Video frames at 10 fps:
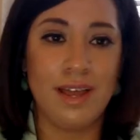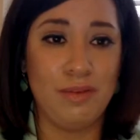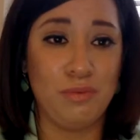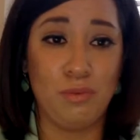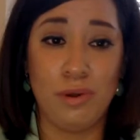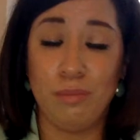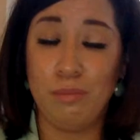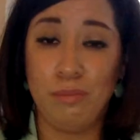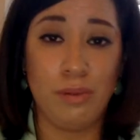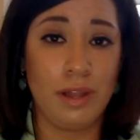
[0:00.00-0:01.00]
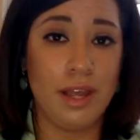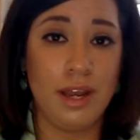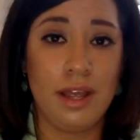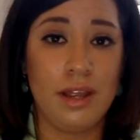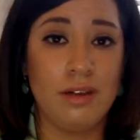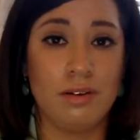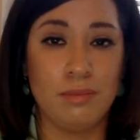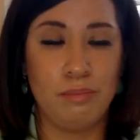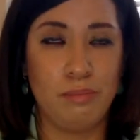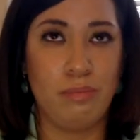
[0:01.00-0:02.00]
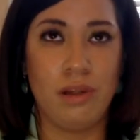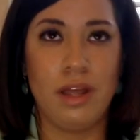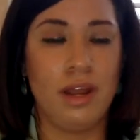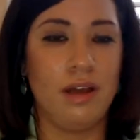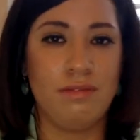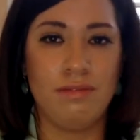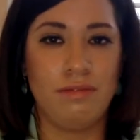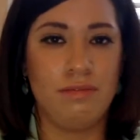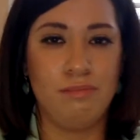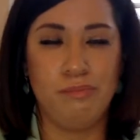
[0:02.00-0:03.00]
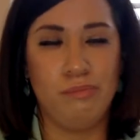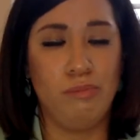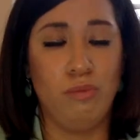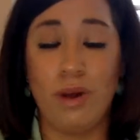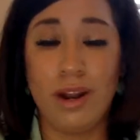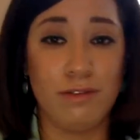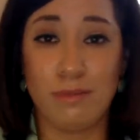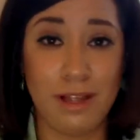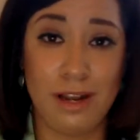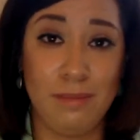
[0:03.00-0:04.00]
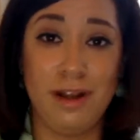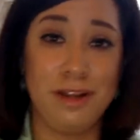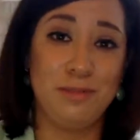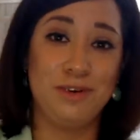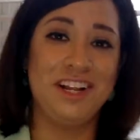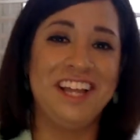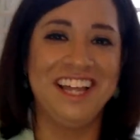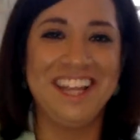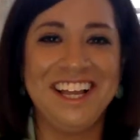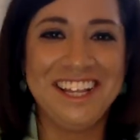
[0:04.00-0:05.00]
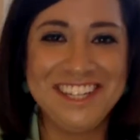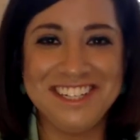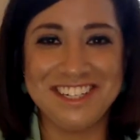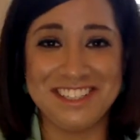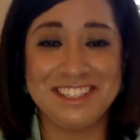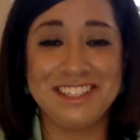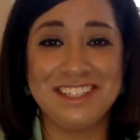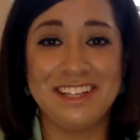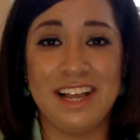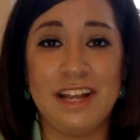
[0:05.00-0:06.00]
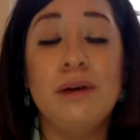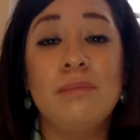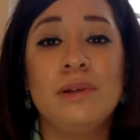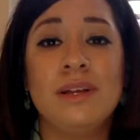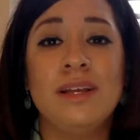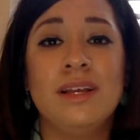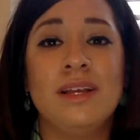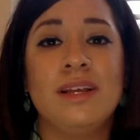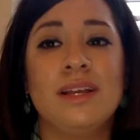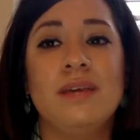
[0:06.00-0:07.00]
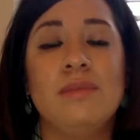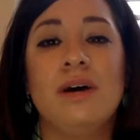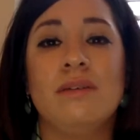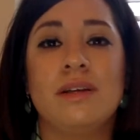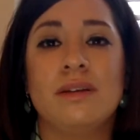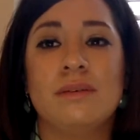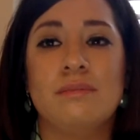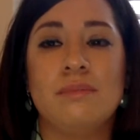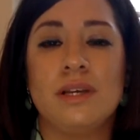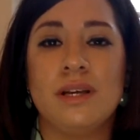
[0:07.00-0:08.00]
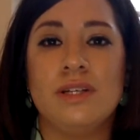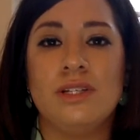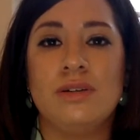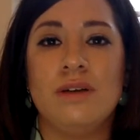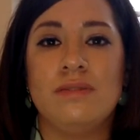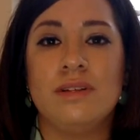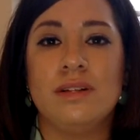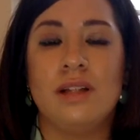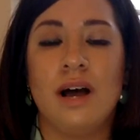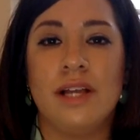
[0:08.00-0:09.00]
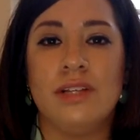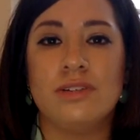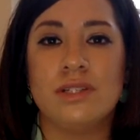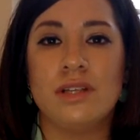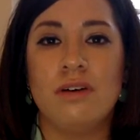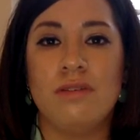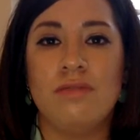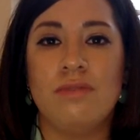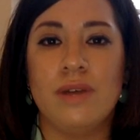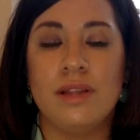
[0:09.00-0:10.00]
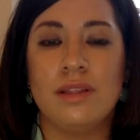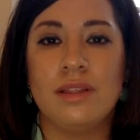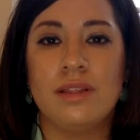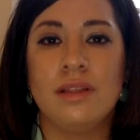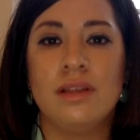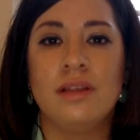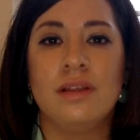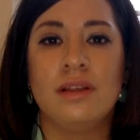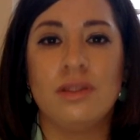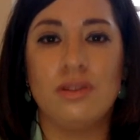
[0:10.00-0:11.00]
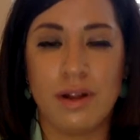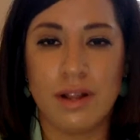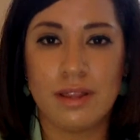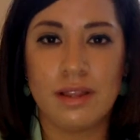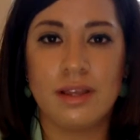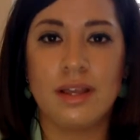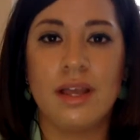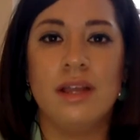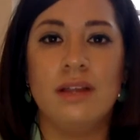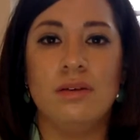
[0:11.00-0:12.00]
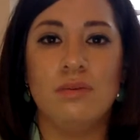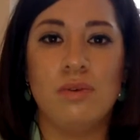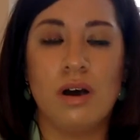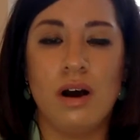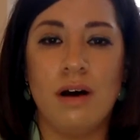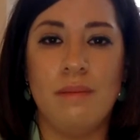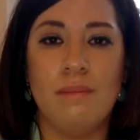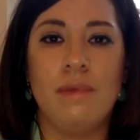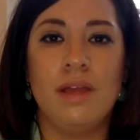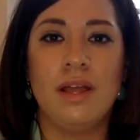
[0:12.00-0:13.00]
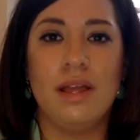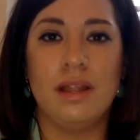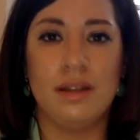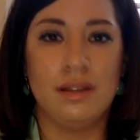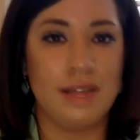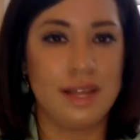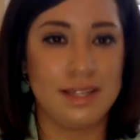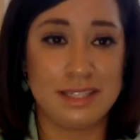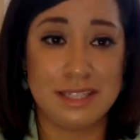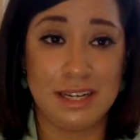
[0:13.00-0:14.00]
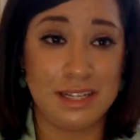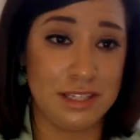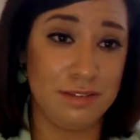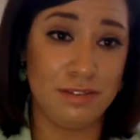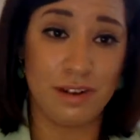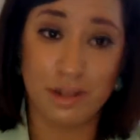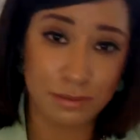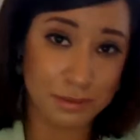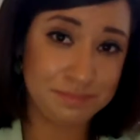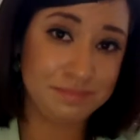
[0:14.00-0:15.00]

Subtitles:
And when plan A or plan F, whatever plan I'm on anymore, doesn't line up, keep going, because you have to align yourself with the right thing, and it will come. And that's not easy for anyone,